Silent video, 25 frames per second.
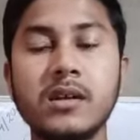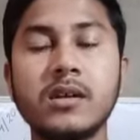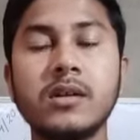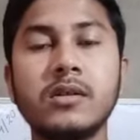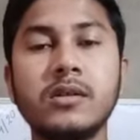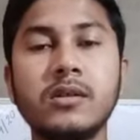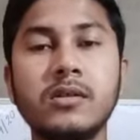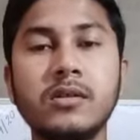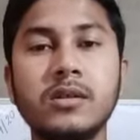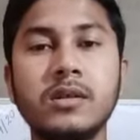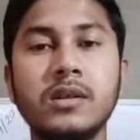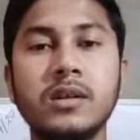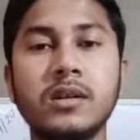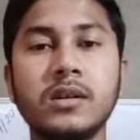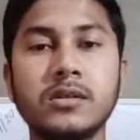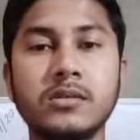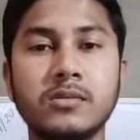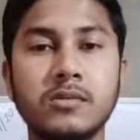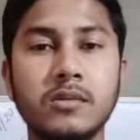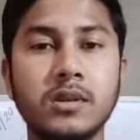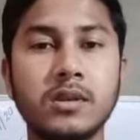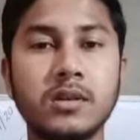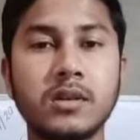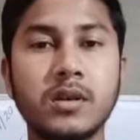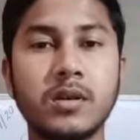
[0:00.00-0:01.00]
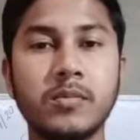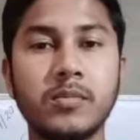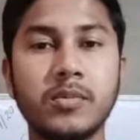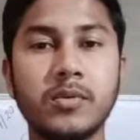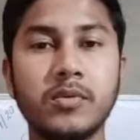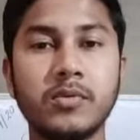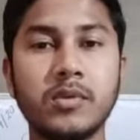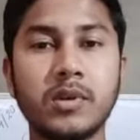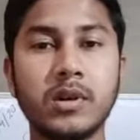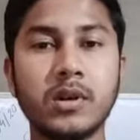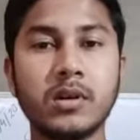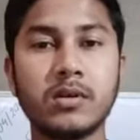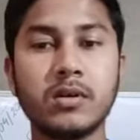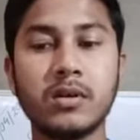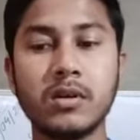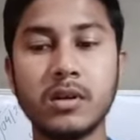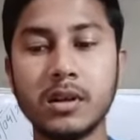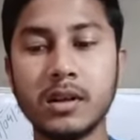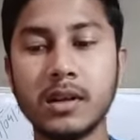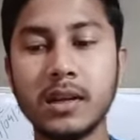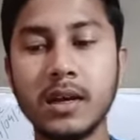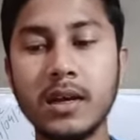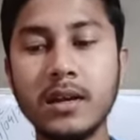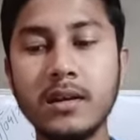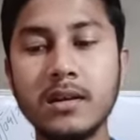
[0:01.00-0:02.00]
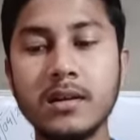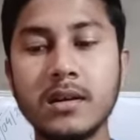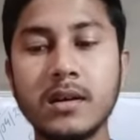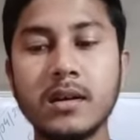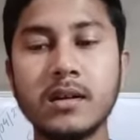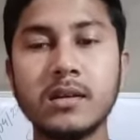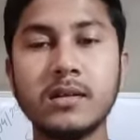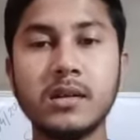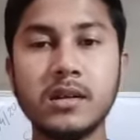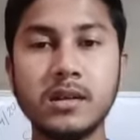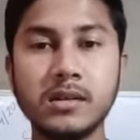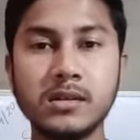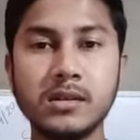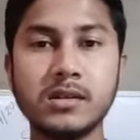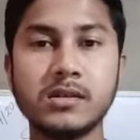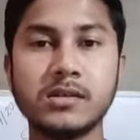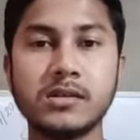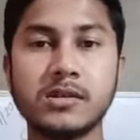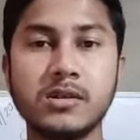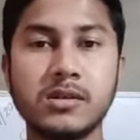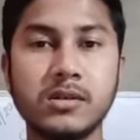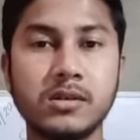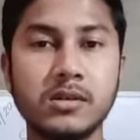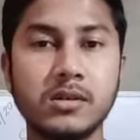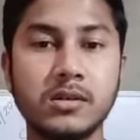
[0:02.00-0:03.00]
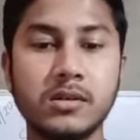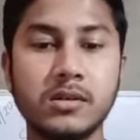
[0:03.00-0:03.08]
So this one computer called the transistor.